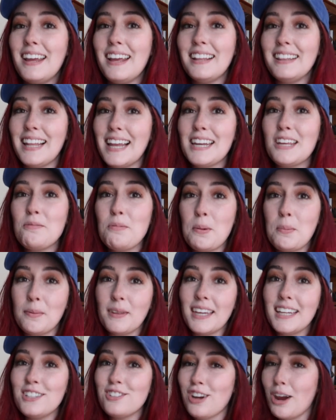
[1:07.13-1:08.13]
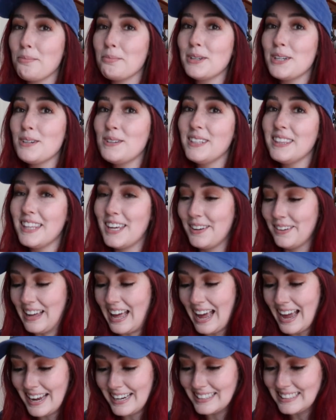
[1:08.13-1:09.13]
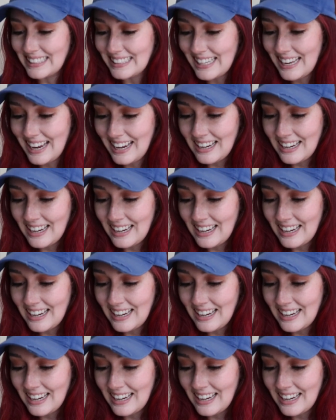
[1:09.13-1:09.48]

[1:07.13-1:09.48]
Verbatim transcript: letting me play Jeopardy with you guys.